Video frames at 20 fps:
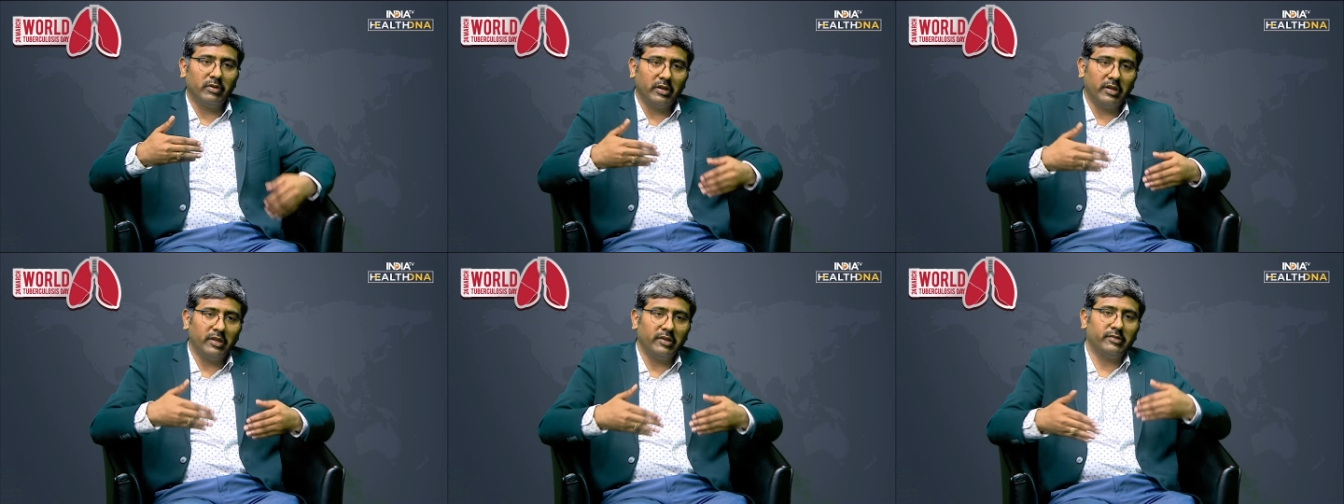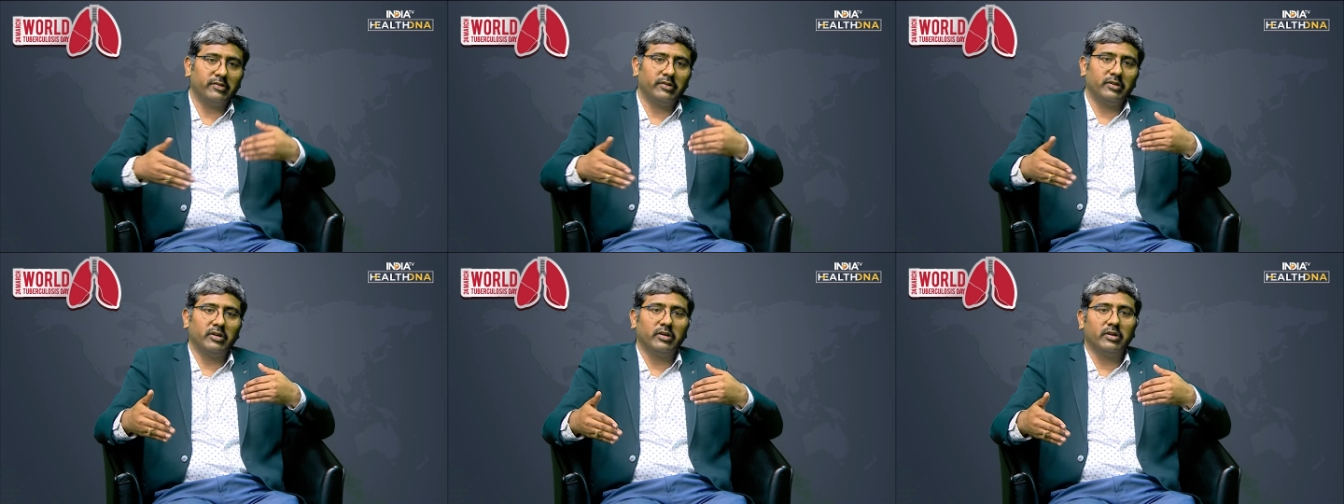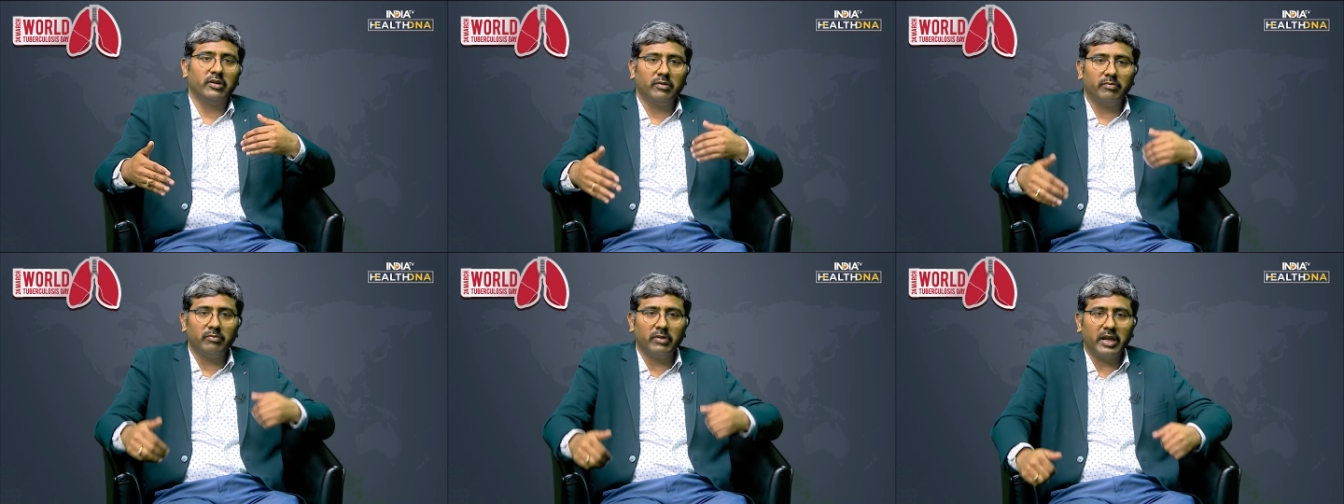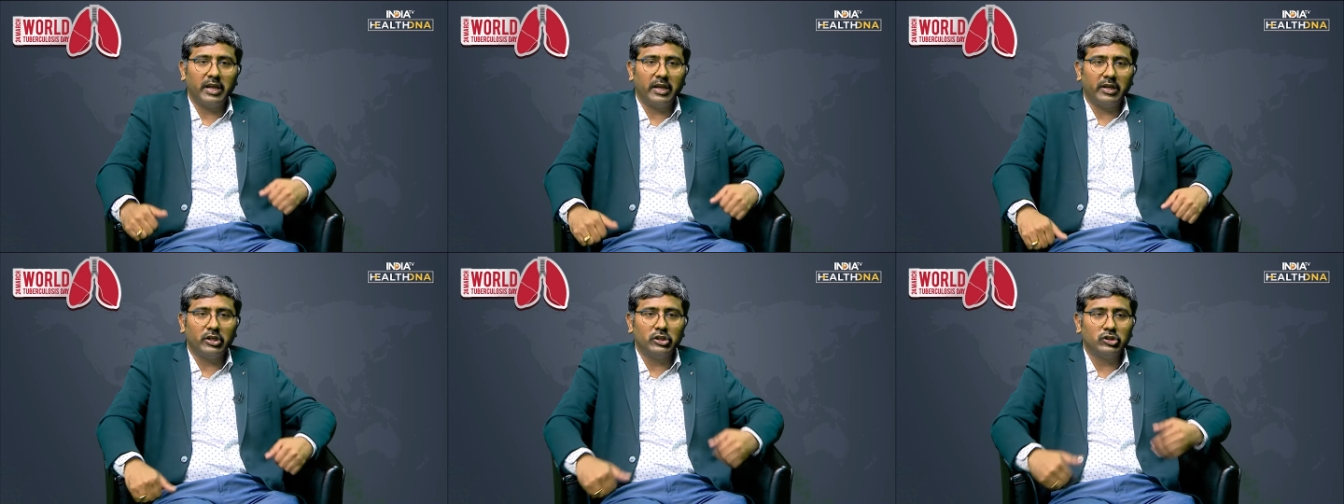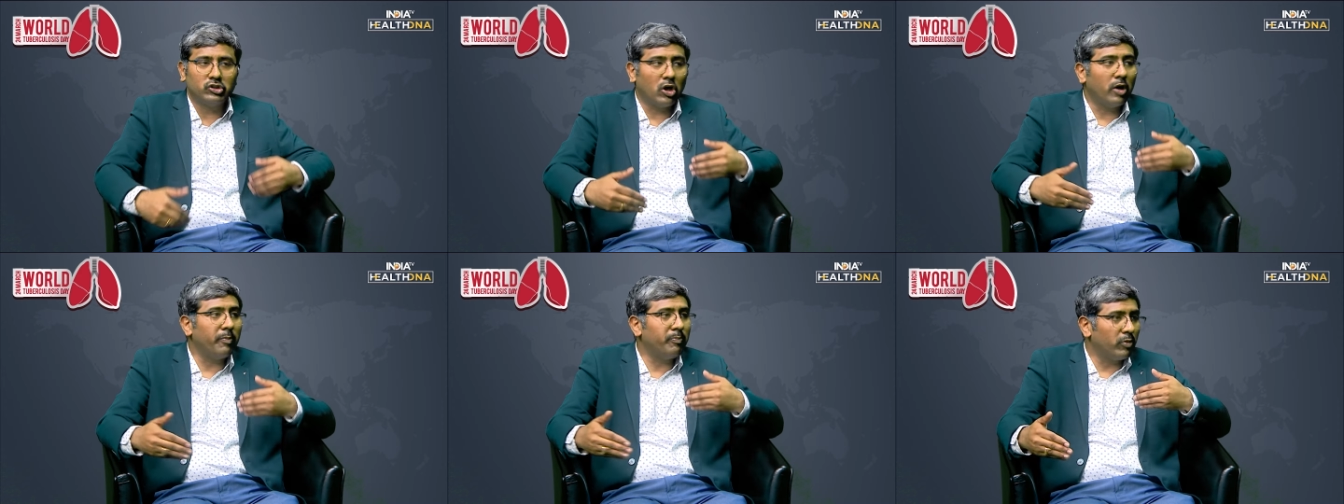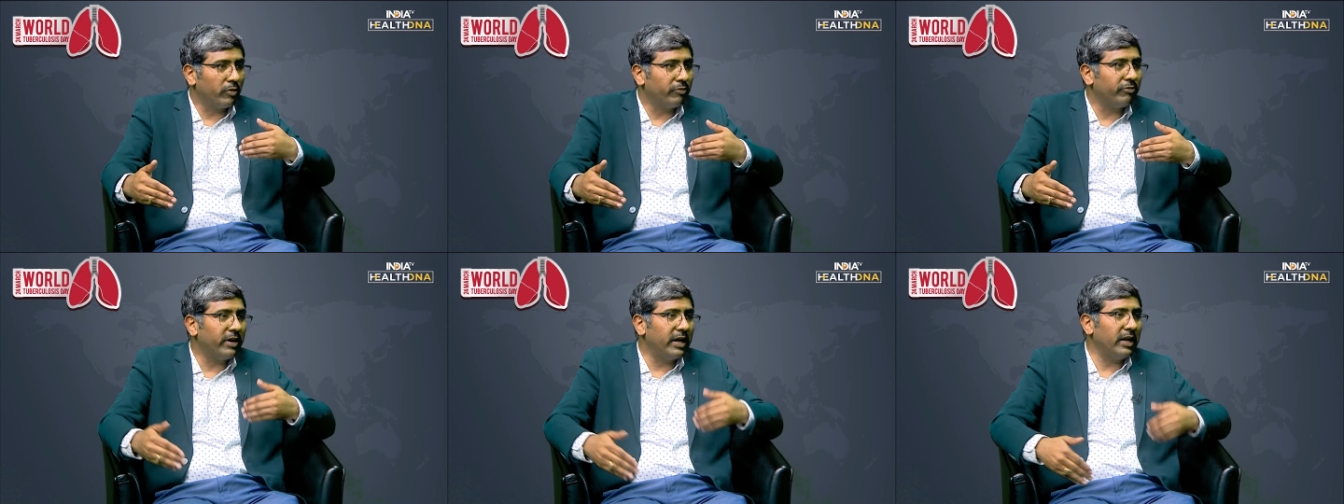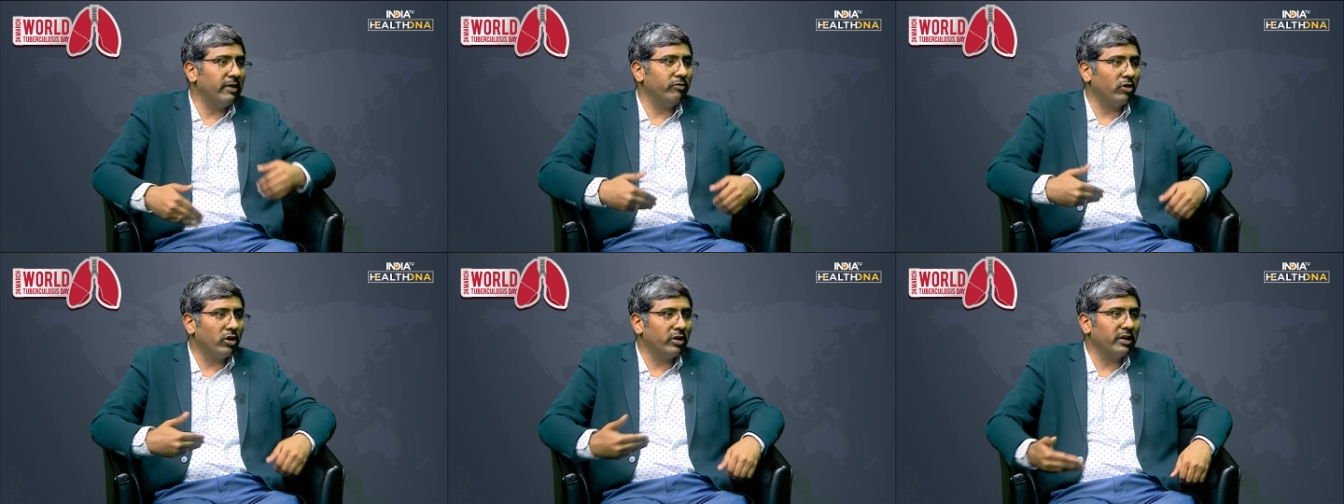his uh, like job
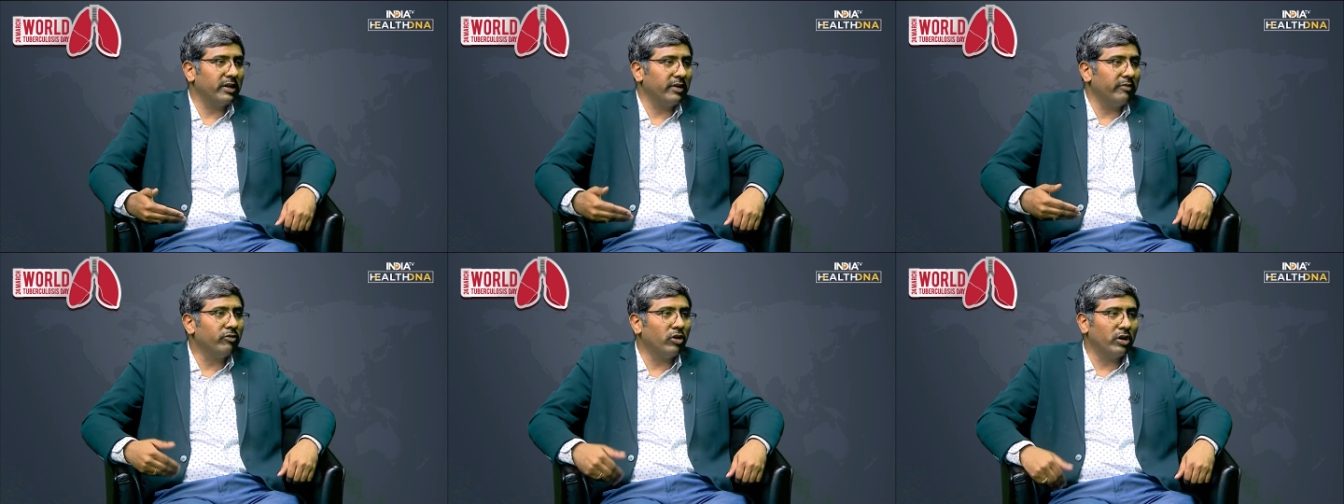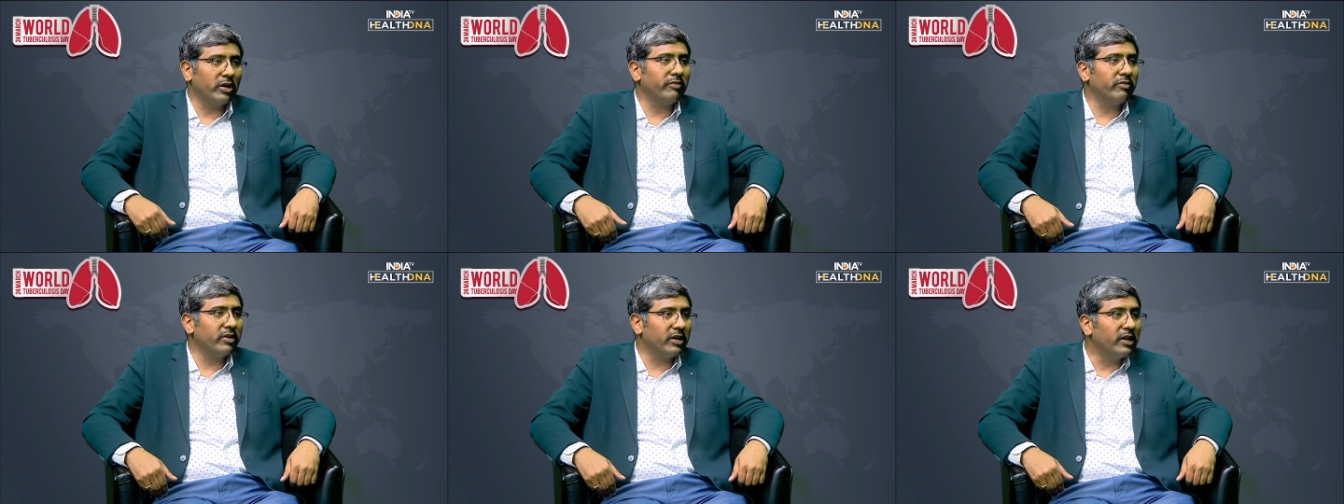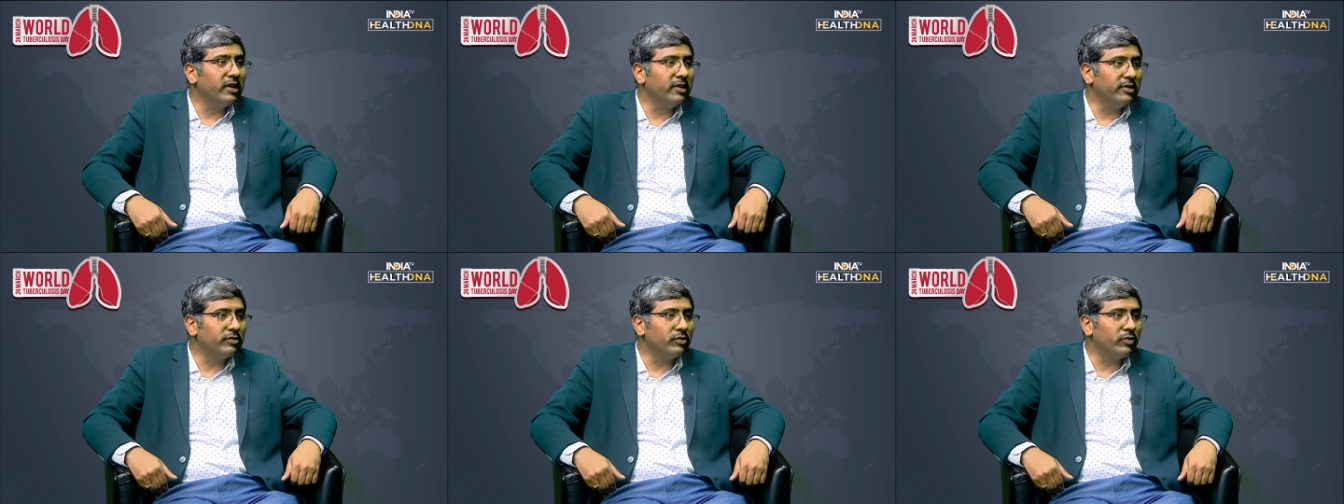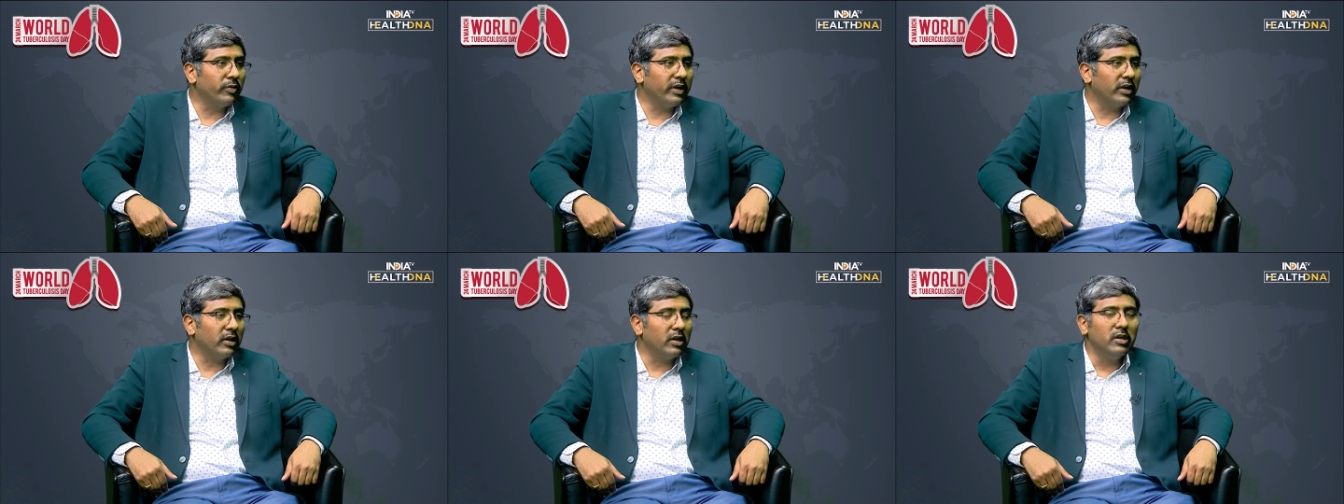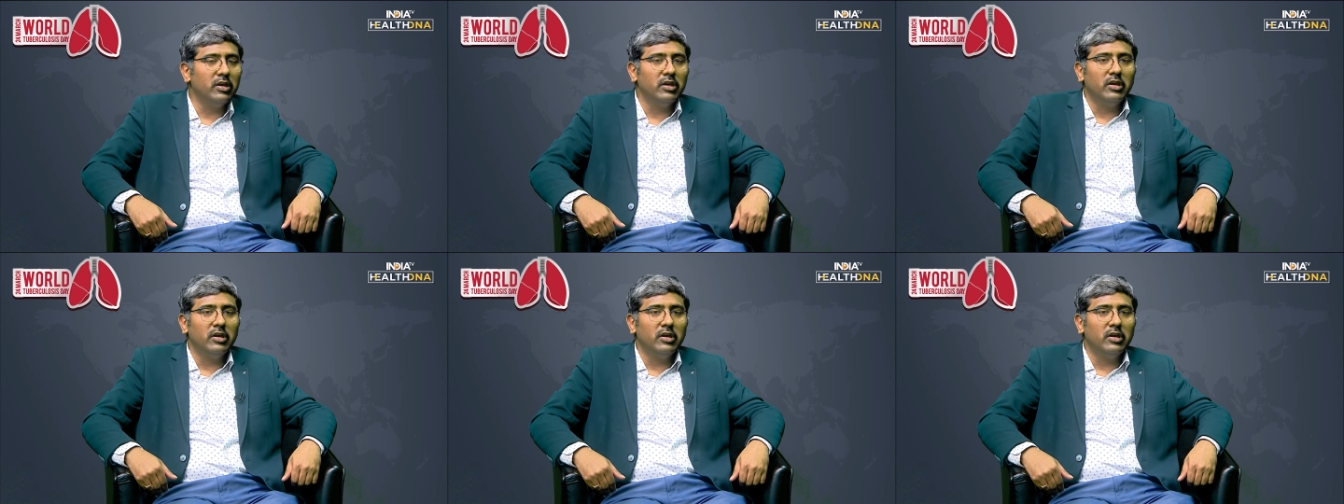profile, what whatever he is doing.